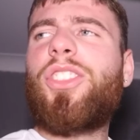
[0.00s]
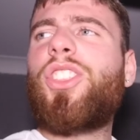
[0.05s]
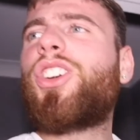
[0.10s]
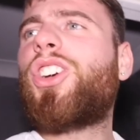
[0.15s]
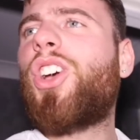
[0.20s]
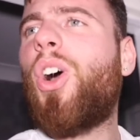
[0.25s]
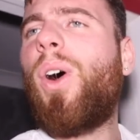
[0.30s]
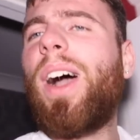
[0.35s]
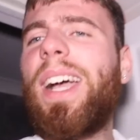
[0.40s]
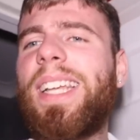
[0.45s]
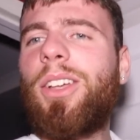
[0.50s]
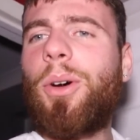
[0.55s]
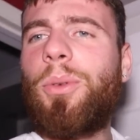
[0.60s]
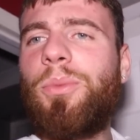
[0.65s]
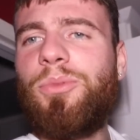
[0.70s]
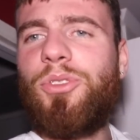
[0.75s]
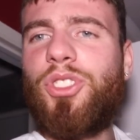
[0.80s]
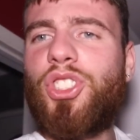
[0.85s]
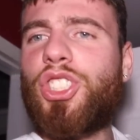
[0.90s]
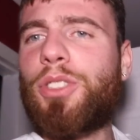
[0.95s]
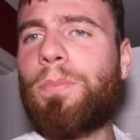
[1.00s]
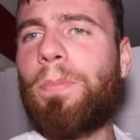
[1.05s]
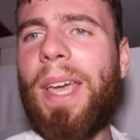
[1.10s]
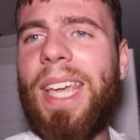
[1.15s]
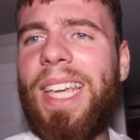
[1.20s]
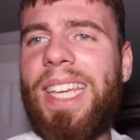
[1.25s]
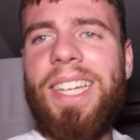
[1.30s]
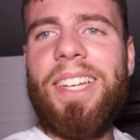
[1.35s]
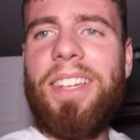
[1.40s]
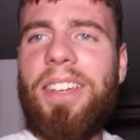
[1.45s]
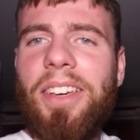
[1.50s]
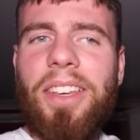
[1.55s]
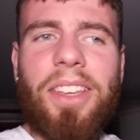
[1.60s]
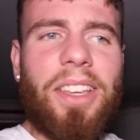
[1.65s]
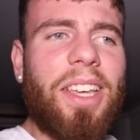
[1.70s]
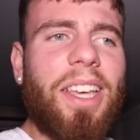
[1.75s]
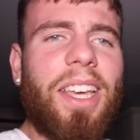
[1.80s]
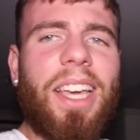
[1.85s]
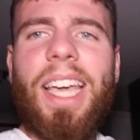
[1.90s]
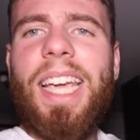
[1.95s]
The guy don't speak.
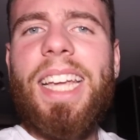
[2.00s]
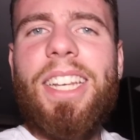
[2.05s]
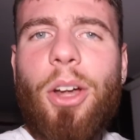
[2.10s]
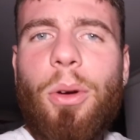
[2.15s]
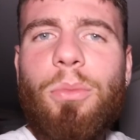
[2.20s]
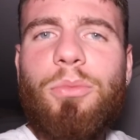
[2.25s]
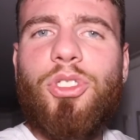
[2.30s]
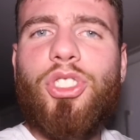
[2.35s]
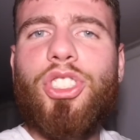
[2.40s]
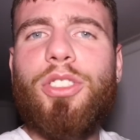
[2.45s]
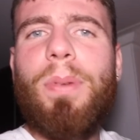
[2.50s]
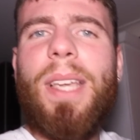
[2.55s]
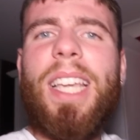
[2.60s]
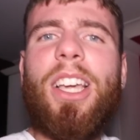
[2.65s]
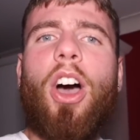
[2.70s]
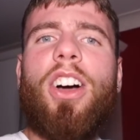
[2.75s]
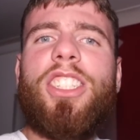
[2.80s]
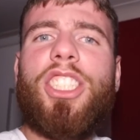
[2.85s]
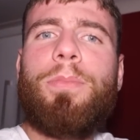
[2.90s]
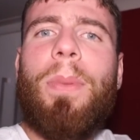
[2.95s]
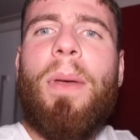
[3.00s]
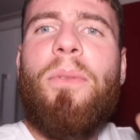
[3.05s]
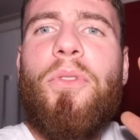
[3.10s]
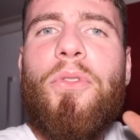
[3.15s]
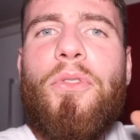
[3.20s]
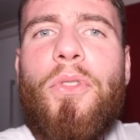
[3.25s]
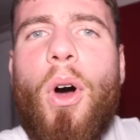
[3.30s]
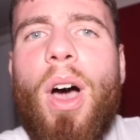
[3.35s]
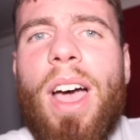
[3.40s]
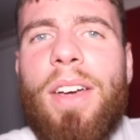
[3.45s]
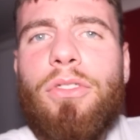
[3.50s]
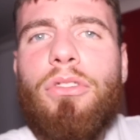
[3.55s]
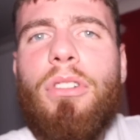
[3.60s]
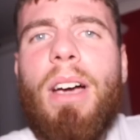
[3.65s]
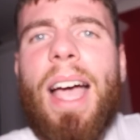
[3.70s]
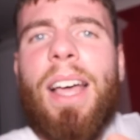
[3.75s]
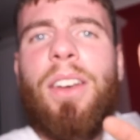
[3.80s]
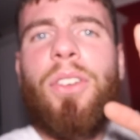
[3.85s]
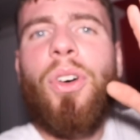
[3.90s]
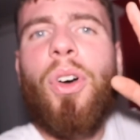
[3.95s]
He don't speak. I spent
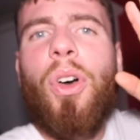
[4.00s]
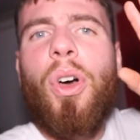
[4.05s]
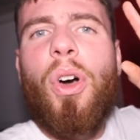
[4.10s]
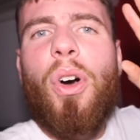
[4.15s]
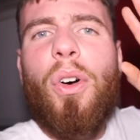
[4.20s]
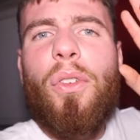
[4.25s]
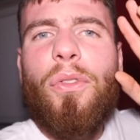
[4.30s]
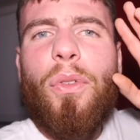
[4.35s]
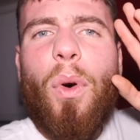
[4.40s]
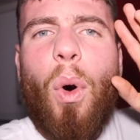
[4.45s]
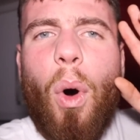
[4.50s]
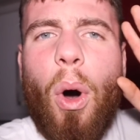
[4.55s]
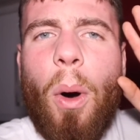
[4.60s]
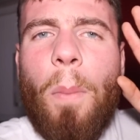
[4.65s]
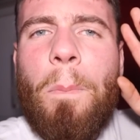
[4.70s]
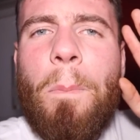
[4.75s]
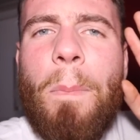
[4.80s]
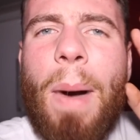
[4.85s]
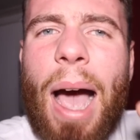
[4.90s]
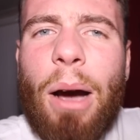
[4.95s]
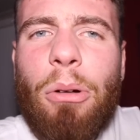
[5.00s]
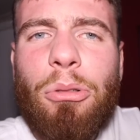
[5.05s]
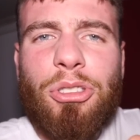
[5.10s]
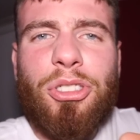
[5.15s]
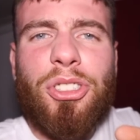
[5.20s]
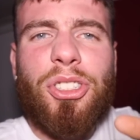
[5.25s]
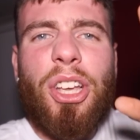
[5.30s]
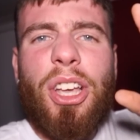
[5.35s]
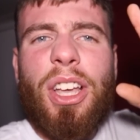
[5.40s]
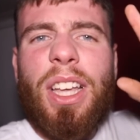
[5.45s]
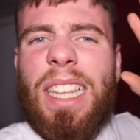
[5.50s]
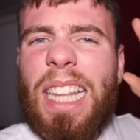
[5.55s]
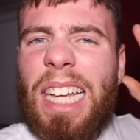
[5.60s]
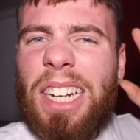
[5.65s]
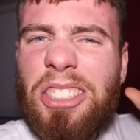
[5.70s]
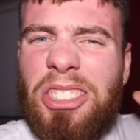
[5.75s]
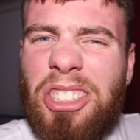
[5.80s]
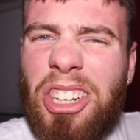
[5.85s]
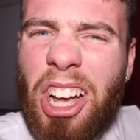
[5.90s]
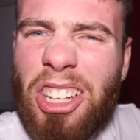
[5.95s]
$5,000 for a mouse
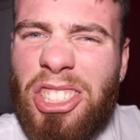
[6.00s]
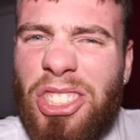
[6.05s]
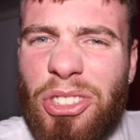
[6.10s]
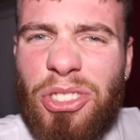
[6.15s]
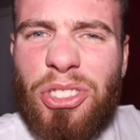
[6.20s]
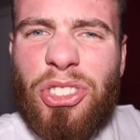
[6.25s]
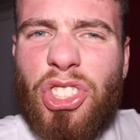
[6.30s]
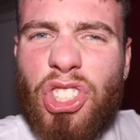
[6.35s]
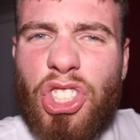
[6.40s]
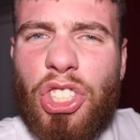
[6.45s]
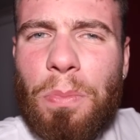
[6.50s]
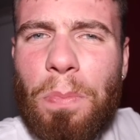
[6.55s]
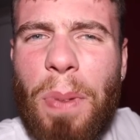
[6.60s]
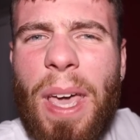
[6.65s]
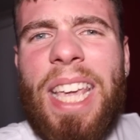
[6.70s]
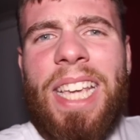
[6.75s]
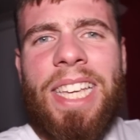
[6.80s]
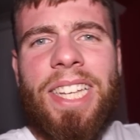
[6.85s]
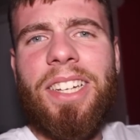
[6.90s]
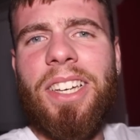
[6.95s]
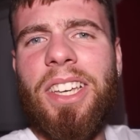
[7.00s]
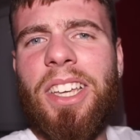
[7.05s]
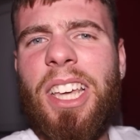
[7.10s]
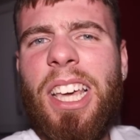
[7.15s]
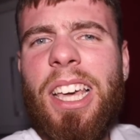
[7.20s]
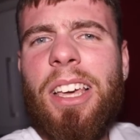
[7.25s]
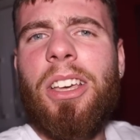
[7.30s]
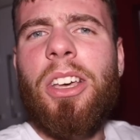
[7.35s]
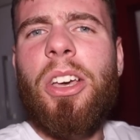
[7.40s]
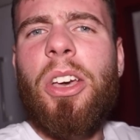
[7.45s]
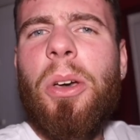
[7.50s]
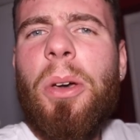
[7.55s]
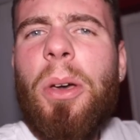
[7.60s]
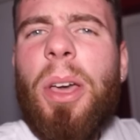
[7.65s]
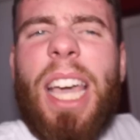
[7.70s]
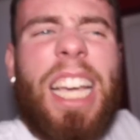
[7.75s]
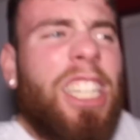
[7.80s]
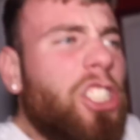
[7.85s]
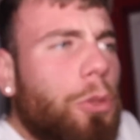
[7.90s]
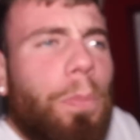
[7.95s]
that doesn't speak.
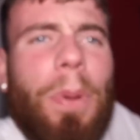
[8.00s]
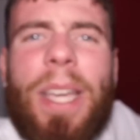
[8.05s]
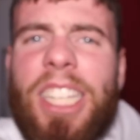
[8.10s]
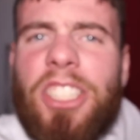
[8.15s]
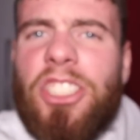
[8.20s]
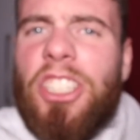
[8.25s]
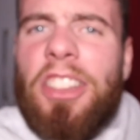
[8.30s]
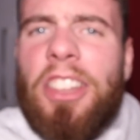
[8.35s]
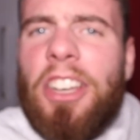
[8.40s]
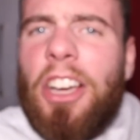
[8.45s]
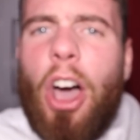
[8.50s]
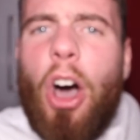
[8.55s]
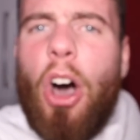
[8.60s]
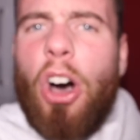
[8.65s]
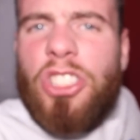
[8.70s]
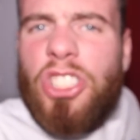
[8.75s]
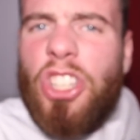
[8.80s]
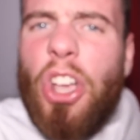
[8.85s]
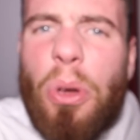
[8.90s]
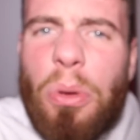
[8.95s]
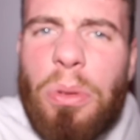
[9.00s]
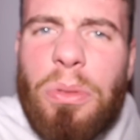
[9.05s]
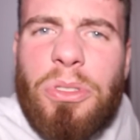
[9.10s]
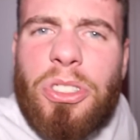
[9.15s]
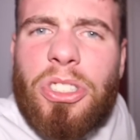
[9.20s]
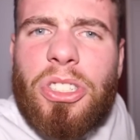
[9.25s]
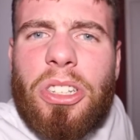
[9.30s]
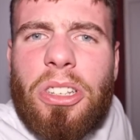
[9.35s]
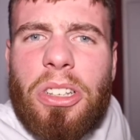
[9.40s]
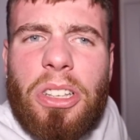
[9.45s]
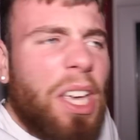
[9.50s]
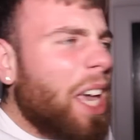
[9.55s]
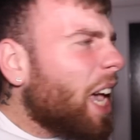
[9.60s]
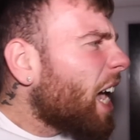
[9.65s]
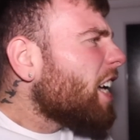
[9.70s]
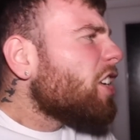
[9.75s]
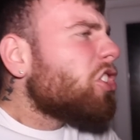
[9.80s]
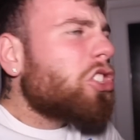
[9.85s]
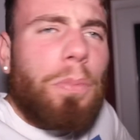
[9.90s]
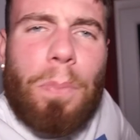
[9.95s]
He speaks in the cartoons.
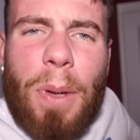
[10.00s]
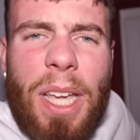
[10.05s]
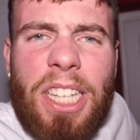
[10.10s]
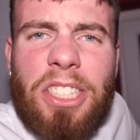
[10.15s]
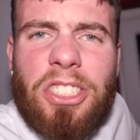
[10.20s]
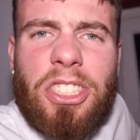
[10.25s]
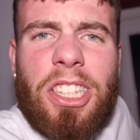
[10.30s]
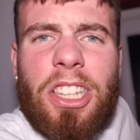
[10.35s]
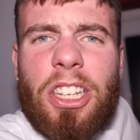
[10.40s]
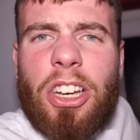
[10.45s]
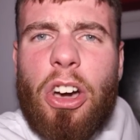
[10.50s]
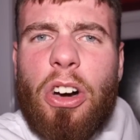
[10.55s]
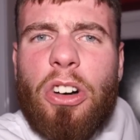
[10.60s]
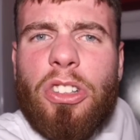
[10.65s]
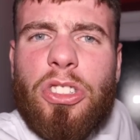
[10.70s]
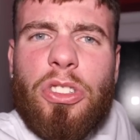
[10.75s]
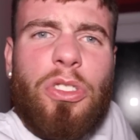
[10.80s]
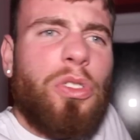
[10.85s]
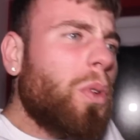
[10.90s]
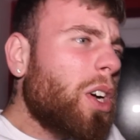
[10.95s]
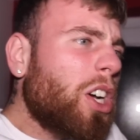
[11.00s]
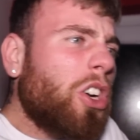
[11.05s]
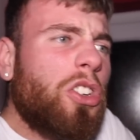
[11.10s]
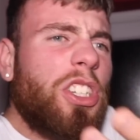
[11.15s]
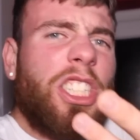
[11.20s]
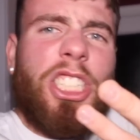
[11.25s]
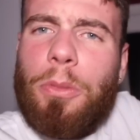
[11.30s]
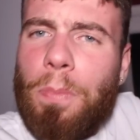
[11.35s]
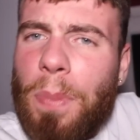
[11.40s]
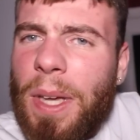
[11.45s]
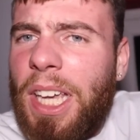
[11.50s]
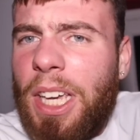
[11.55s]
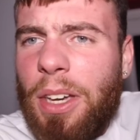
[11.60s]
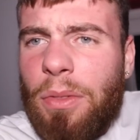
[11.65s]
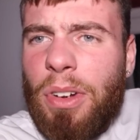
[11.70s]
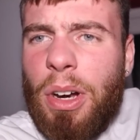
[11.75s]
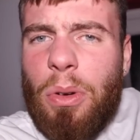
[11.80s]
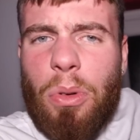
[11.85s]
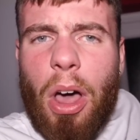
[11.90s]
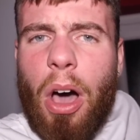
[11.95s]
He speaks in the cartoons. Why can't he speak
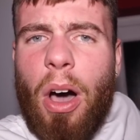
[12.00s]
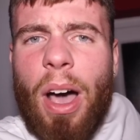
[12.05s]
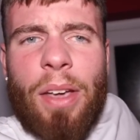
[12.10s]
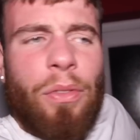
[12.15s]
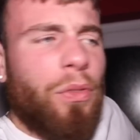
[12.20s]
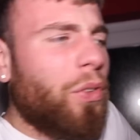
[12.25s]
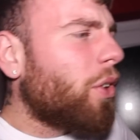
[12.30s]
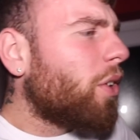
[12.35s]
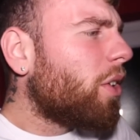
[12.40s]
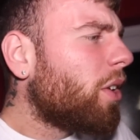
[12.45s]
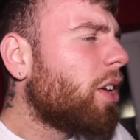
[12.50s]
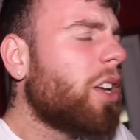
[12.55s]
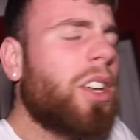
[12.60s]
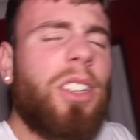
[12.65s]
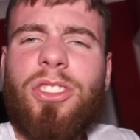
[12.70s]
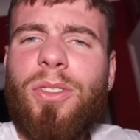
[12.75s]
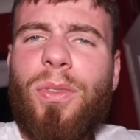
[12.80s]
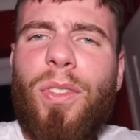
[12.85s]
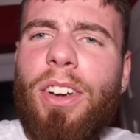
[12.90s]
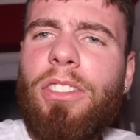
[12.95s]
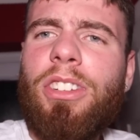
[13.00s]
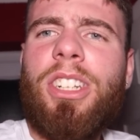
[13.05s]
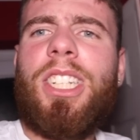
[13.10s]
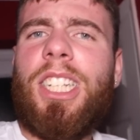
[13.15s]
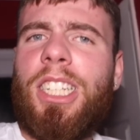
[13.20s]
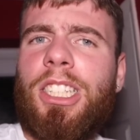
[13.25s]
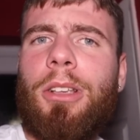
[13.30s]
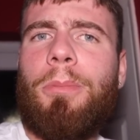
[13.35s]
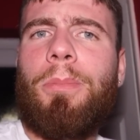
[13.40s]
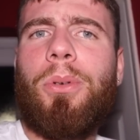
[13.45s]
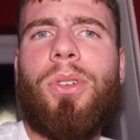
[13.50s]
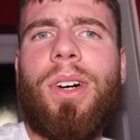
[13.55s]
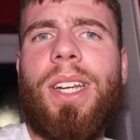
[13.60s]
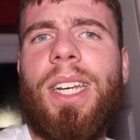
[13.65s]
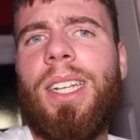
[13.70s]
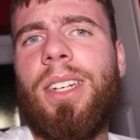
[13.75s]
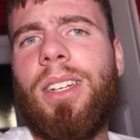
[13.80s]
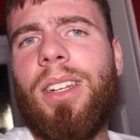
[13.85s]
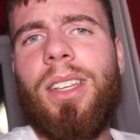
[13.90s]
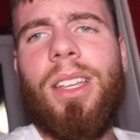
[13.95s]
in real life? It's very
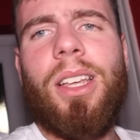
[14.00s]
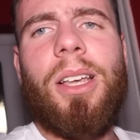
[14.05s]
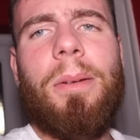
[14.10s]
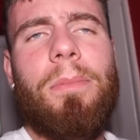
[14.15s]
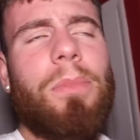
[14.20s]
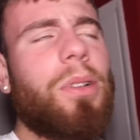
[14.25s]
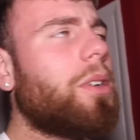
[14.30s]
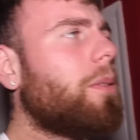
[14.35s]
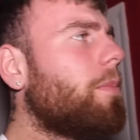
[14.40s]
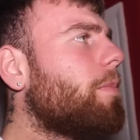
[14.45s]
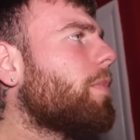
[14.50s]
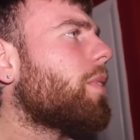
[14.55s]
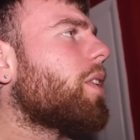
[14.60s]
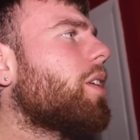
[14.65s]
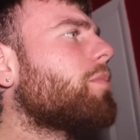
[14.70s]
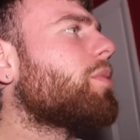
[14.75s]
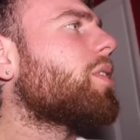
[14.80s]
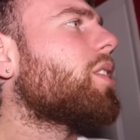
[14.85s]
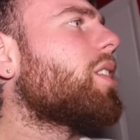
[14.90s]
disappointed. But I'm